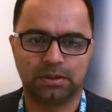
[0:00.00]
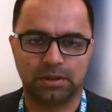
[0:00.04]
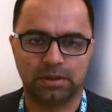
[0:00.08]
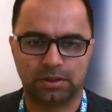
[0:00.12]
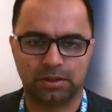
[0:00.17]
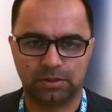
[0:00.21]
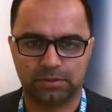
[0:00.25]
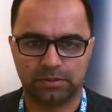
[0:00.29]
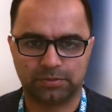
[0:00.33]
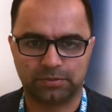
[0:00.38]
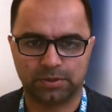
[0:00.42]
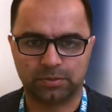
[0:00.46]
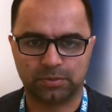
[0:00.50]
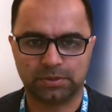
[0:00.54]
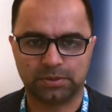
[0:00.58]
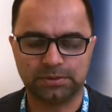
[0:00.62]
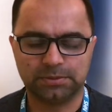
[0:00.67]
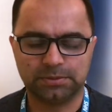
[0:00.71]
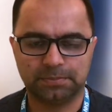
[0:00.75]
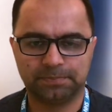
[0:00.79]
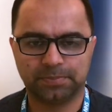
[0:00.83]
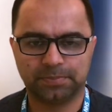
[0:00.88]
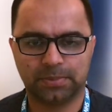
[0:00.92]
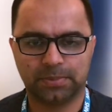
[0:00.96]
Hello
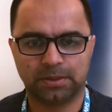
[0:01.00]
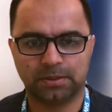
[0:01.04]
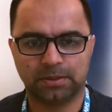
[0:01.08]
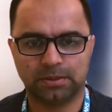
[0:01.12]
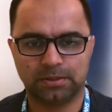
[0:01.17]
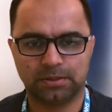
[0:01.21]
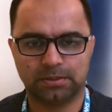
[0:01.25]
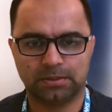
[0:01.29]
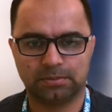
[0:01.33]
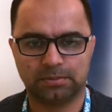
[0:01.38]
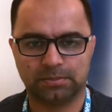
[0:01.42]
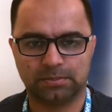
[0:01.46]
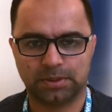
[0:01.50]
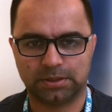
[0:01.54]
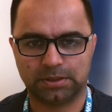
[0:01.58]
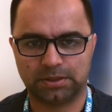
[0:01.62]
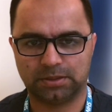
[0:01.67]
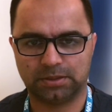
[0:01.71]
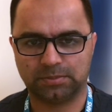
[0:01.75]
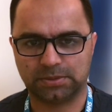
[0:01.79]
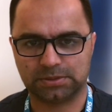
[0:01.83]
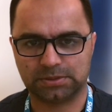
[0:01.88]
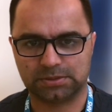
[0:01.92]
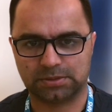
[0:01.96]
everyone, my
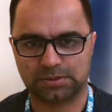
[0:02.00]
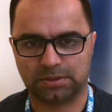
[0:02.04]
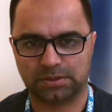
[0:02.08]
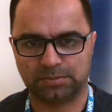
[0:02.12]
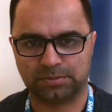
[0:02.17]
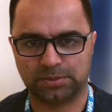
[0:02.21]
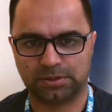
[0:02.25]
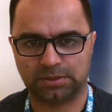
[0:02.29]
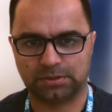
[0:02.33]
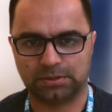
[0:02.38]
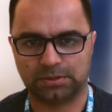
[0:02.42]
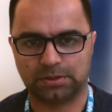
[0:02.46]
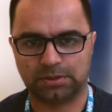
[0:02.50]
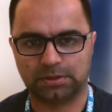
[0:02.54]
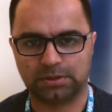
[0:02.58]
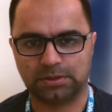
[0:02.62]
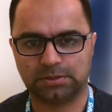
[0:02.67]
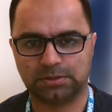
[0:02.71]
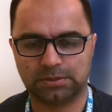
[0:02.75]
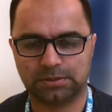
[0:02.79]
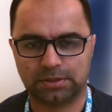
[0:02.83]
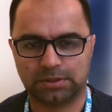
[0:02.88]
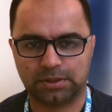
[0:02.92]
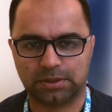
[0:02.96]
name is Amir
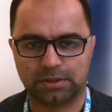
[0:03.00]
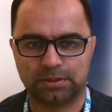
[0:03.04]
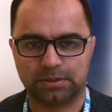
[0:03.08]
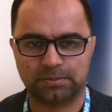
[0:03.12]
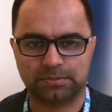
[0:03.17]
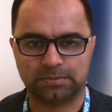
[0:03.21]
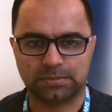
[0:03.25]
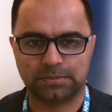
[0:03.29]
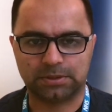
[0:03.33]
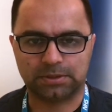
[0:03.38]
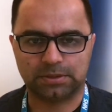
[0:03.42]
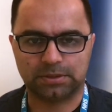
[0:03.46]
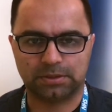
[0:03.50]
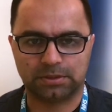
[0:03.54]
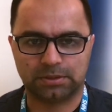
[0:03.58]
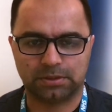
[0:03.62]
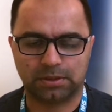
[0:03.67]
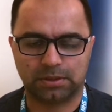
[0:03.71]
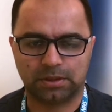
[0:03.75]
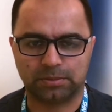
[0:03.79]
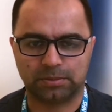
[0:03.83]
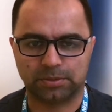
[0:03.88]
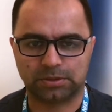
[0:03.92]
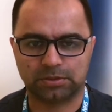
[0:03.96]
Hayal. I'm the
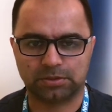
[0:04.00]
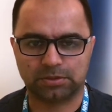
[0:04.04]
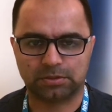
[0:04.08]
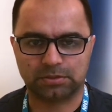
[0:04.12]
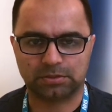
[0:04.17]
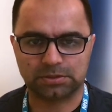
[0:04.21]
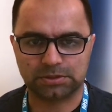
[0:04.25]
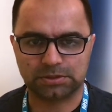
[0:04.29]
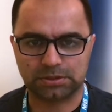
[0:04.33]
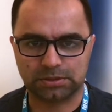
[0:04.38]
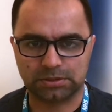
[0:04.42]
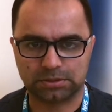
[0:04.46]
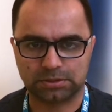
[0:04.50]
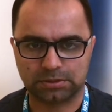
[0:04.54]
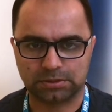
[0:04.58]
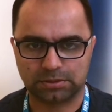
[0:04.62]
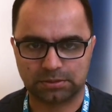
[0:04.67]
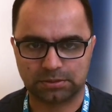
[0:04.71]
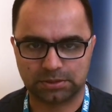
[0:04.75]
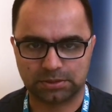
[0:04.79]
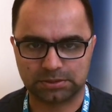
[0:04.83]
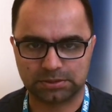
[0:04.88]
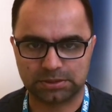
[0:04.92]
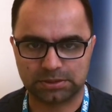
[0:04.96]
Hematology
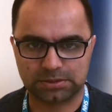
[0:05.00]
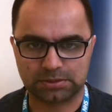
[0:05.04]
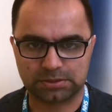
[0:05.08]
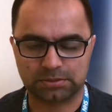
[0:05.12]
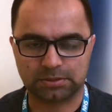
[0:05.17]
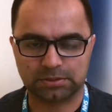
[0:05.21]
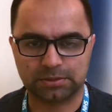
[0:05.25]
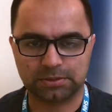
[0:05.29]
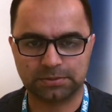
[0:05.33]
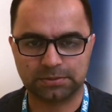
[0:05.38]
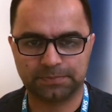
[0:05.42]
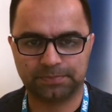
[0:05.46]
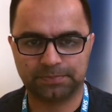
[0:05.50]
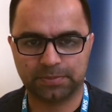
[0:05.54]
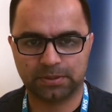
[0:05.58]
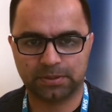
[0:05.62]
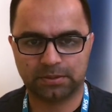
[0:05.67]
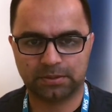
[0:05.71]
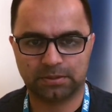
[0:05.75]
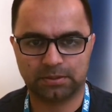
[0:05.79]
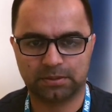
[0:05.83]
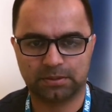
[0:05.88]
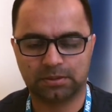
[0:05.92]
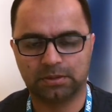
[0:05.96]
Registrar.
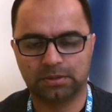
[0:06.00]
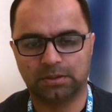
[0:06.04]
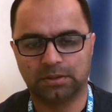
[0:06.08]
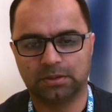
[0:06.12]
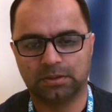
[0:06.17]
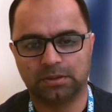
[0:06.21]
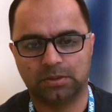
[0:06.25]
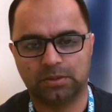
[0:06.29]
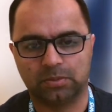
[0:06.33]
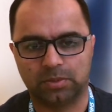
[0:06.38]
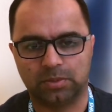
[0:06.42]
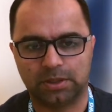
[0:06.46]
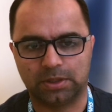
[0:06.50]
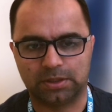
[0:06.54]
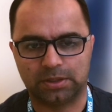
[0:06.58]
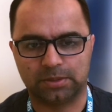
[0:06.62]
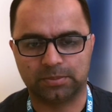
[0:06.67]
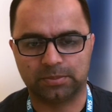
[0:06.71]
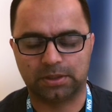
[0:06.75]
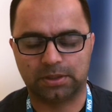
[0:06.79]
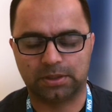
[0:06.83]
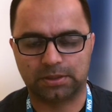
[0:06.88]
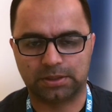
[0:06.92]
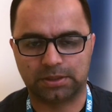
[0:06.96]

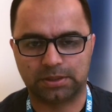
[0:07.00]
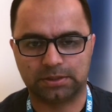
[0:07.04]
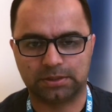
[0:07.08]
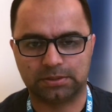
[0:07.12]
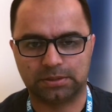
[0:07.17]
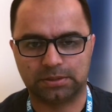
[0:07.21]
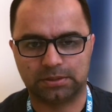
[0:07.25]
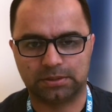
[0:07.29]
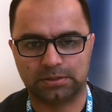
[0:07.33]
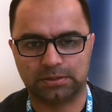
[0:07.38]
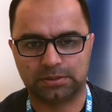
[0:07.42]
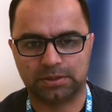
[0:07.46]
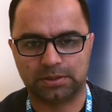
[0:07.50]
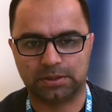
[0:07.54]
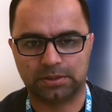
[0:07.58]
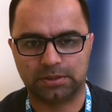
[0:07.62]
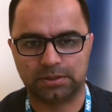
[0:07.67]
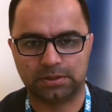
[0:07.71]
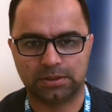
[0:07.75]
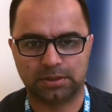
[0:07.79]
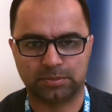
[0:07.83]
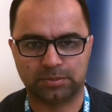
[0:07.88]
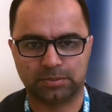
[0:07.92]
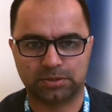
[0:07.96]
Welcome again in
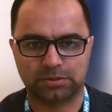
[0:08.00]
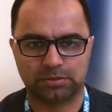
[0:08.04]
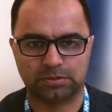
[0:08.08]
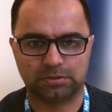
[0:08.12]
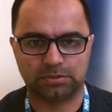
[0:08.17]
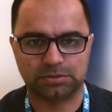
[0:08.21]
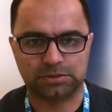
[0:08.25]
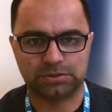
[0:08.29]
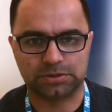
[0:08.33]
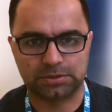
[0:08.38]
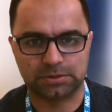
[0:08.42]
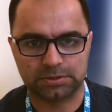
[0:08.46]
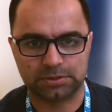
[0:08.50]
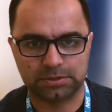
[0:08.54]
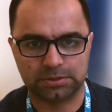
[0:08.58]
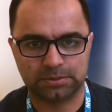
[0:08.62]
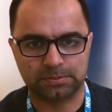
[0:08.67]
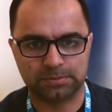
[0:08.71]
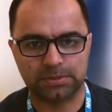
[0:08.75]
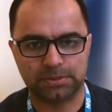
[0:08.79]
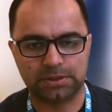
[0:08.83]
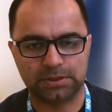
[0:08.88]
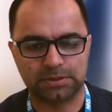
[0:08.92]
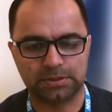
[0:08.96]
Daily Hematology
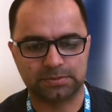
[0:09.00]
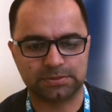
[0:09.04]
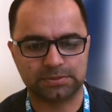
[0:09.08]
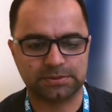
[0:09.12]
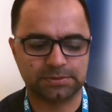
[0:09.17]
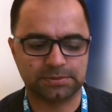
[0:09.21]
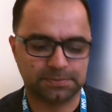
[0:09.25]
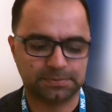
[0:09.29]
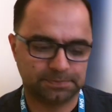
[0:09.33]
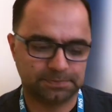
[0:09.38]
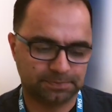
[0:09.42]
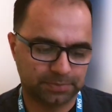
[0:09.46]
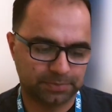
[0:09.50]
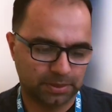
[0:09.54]
Bleeps.